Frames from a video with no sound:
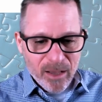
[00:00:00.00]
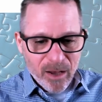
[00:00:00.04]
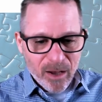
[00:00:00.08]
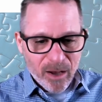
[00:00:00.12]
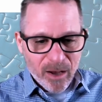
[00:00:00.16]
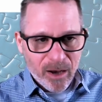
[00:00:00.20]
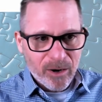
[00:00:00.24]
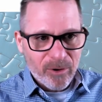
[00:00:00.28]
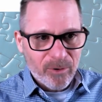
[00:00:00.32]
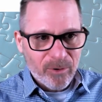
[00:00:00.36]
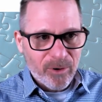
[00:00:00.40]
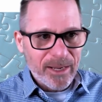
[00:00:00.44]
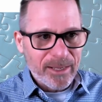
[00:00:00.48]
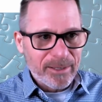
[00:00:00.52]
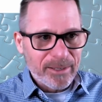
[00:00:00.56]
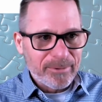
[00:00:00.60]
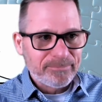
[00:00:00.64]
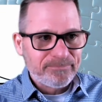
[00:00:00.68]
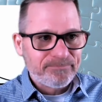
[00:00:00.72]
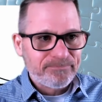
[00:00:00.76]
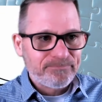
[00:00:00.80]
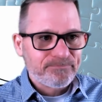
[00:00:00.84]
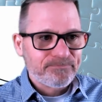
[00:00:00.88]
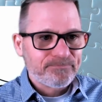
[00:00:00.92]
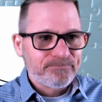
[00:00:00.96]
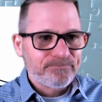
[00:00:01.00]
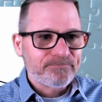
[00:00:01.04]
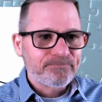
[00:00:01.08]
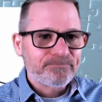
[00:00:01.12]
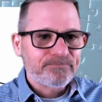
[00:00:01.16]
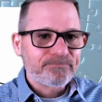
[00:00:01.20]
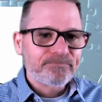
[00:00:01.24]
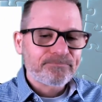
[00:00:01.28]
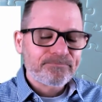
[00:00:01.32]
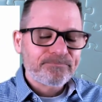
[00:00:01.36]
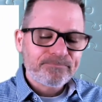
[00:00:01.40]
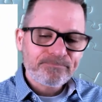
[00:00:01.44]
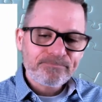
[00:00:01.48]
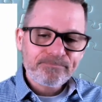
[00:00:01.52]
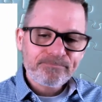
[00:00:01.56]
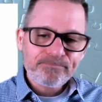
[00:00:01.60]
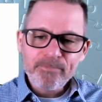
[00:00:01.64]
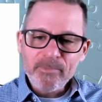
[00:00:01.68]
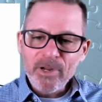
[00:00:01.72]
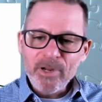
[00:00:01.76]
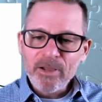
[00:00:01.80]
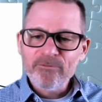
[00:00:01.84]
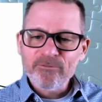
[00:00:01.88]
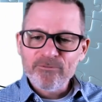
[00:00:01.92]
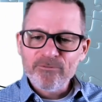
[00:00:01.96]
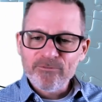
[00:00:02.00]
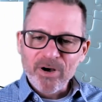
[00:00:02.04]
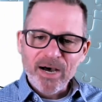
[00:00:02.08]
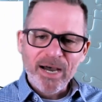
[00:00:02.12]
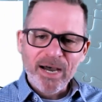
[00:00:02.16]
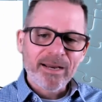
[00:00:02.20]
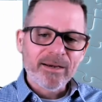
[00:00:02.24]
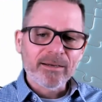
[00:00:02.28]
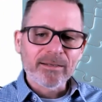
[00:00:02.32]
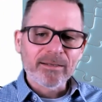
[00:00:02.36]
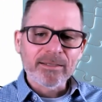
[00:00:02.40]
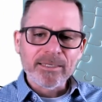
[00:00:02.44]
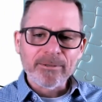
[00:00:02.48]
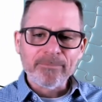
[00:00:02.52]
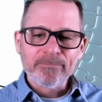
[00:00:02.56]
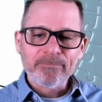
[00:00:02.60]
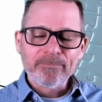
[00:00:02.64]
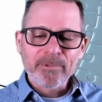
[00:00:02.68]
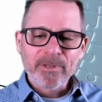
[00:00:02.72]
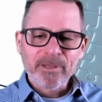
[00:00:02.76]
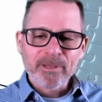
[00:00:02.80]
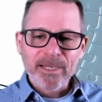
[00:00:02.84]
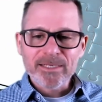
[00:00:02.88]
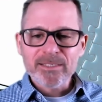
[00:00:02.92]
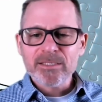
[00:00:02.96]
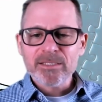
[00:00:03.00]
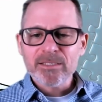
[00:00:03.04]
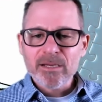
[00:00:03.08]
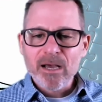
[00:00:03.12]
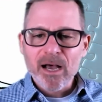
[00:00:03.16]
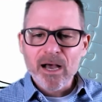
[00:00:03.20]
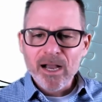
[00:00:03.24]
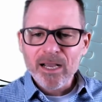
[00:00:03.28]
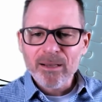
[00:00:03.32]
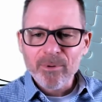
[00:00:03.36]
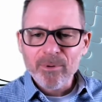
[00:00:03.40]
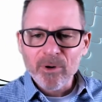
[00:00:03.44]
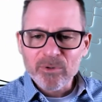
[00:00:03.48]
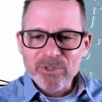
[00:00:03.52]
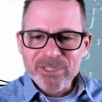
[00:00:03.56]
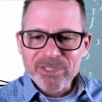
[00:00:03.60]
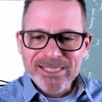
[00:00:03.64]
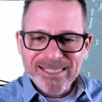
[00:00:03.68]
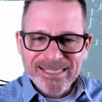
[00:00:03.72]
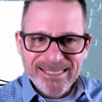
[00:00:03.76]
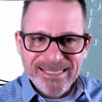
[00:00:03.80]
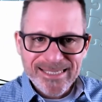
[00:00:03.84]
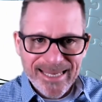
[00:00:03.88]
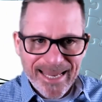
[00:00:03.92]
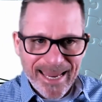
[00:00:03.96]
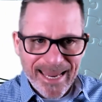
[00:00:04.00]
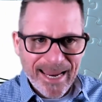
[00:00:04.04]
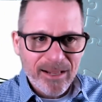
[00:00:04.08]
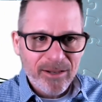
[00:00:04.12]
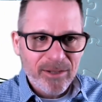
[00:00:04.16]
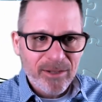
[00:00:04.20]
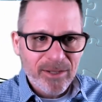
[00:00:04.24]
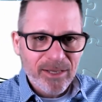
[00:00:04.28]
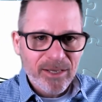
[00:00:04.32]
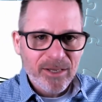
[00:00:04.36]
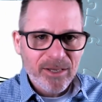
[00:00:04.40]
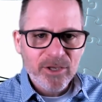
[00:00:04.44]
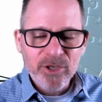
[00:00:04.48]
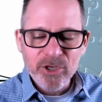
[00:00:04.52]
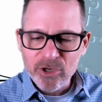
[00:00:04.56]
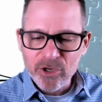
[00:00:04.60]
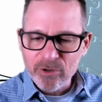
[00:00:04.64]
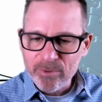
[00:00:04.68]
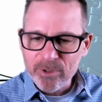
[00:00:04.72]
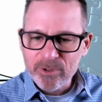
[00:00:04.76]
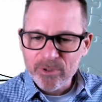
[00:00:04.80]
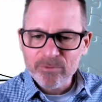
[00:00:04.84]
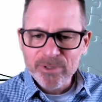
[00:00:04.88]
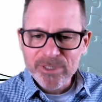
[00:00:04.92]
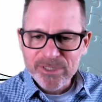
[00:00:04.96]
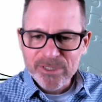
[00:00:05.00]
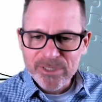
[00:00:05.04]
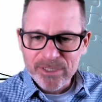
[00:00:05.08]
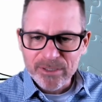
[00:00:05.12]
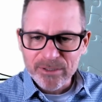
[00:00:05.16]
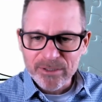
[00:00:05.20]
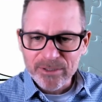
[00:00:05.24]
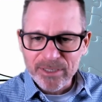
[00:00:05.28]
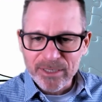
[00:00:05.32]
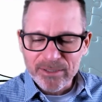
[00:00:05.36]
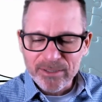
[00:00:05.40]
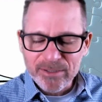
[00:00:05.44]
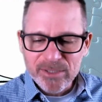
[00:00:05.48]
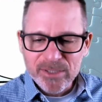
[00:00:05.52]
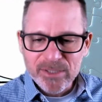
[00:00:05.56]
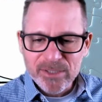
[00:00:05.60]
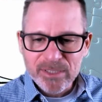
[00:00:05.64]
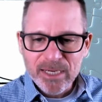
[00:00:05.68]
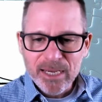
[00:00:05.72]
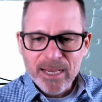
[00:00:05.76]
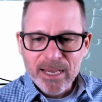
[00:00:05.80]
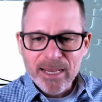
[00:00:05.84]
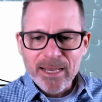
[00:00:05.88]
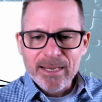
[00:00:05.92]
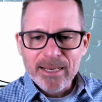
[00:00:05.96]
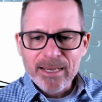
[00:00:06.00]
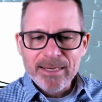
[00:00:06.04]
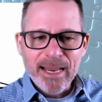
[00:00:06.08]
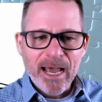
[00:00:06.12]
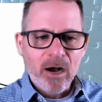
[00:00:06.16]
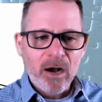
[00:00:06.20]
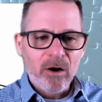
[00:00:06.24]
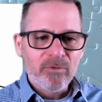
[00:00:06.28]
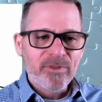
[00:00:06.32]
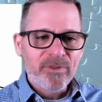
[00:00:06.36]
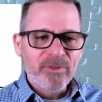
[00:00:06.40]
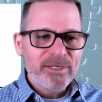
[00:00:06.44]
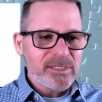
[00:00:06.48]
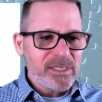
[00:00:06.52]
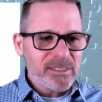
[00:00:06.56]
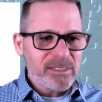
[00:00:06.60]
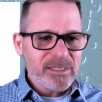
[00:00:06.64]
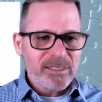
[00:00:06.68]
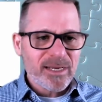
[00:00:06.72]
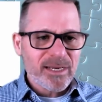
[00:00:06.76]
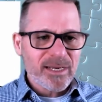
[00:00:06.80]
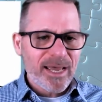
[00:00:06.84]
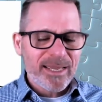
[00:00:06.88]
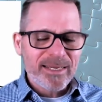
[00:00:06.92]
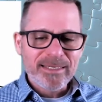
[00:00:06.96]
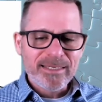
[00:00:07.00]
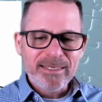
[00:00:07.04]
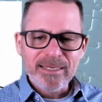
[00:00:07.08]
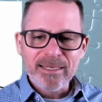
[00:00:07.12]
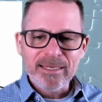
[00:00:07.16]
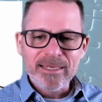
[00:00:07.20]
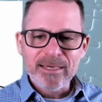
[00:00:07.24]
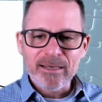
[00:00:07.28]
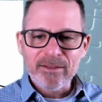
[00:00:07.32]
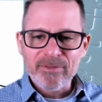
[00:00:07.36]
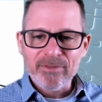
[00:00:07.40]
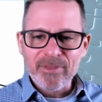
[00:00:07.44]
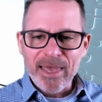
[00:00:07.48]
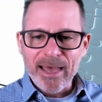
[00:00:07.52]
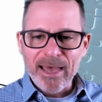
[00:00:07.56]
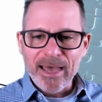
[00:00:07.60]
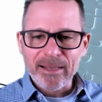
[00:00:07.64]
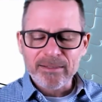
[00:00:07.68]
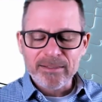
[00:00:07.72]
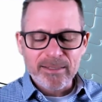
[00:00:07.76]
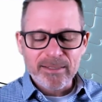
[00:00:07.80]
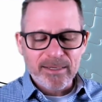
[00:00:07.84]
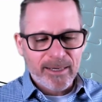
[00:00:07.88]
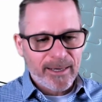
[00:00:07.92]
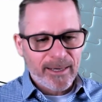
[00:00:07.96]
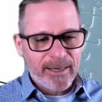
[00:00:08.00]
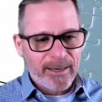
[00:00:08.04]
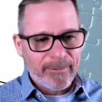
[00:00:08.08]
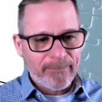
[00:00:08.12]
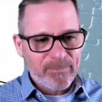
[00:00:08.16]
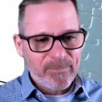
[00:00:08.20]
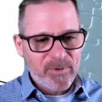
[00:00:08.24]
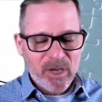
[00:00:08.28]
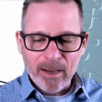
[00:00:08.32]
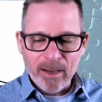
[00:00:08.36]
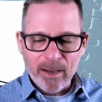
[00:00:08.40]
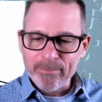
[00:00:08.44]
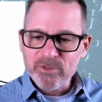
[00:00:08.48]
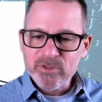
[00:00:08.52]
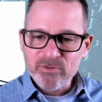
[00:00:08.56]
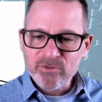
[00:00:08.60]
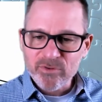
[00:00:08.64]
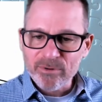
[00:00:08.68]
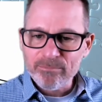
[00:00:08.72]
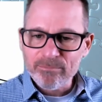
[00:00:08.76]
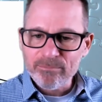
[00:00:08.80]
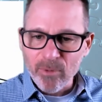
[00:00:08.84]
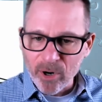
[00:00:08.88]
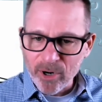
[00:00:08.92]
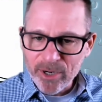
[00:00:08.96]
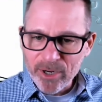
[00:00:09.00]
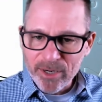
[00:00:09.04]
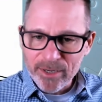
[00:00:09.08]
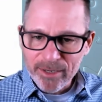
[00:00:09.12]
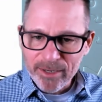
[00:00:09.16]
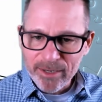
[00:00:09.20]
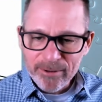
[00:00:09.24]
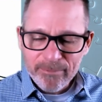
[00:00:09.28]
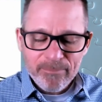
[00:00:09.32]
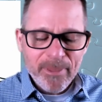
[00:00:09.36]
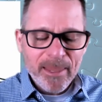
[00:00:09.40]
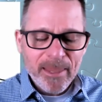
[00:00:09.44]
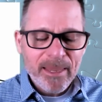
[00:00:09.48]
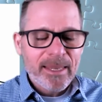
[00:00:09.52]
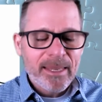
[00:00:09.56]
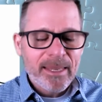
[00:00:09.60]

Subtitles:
All right. Finally, let's talk about scaling human resilience. Now, this is an idea that comes from marketing.